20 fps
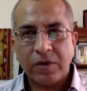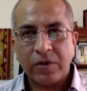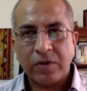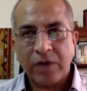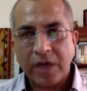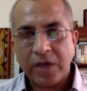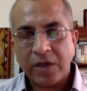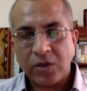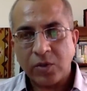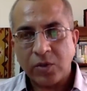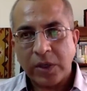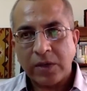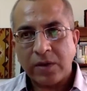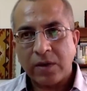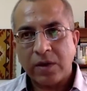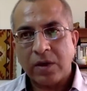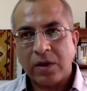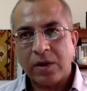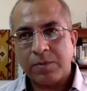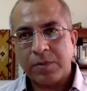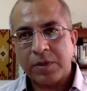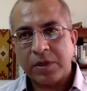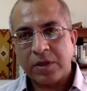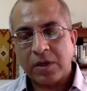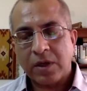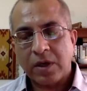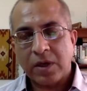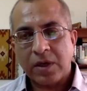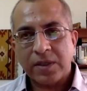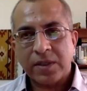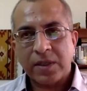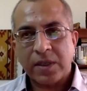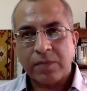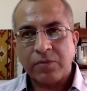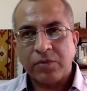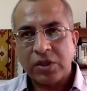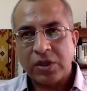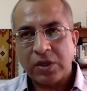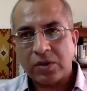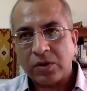graduated in a particular
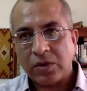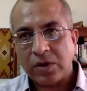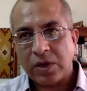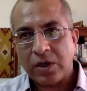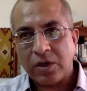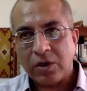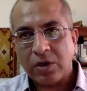subject or done